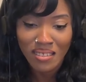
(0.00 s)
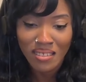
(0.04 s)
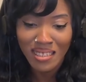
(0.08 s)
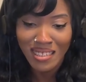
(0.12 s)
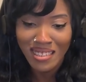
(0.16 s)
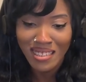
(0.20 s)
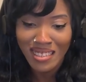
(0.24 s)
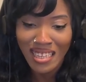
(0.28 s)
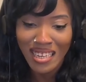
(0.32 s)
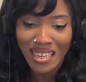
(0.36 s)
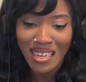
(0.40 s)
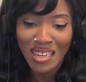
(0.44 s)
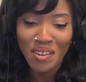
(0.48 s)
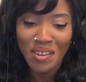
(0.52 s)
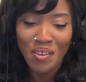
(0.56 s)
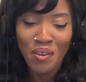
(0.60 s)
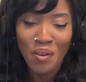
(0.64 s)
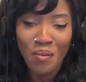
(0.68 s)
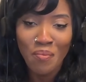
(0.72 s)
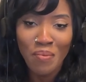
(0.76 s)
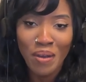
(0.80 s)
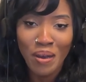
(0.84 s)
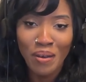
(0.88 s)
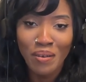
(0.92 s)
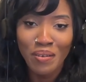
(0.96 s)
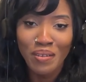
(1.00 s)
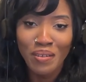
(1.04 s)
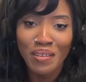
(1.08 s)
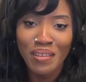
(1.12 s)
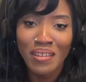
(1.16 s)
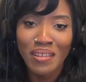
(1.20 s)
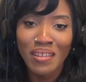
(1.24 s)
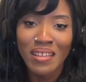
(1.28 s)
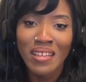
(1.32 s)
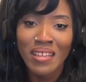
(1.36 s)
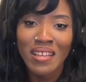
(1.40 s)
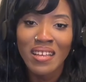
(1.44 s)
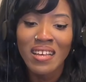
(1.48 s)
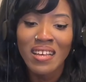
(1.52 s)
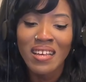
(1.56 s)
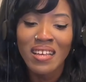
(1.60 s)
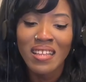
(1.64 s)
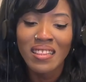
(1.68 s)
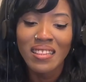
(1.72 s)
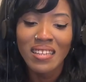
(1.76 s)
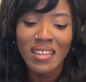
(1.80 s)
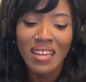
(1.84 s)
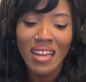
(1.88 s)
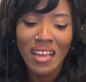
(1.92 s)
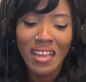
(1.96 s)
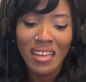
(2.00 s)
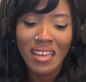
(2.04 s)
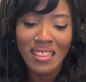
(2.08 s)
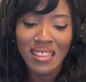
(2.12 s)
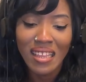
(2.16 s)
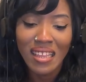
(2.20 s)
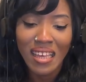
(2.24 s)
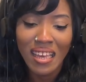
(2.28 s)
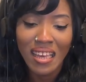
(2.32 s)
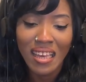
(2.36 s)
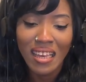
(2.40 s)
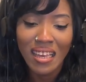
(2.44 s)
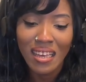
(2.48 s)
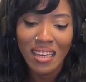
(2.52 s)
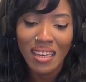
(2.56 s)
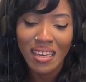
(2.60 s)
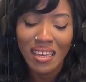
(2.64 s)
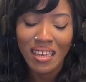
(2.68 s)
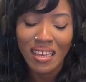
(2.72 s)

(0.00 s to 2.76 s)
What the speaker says: They didn't know about the neck thing.